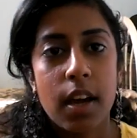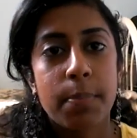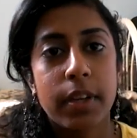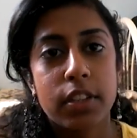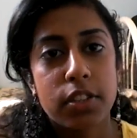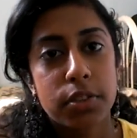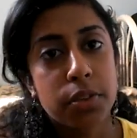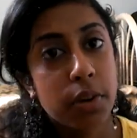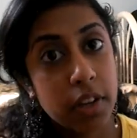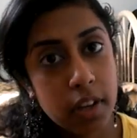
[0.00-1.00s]
a picture
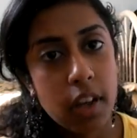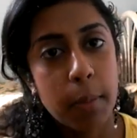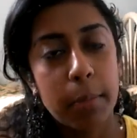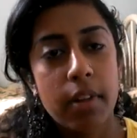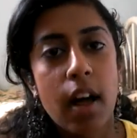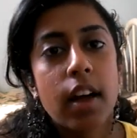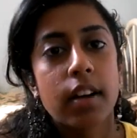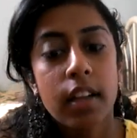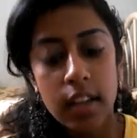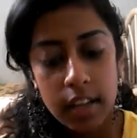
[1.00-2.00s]
tutorial on my blog,
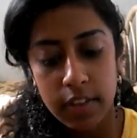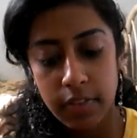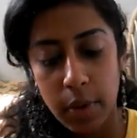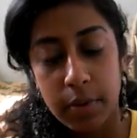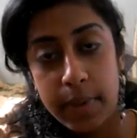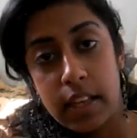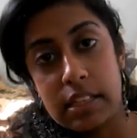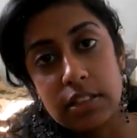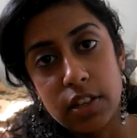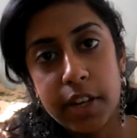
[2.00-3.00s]
if that would be
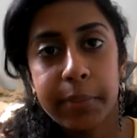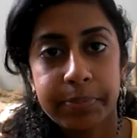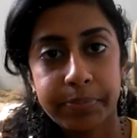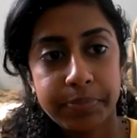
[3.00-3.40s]
easier.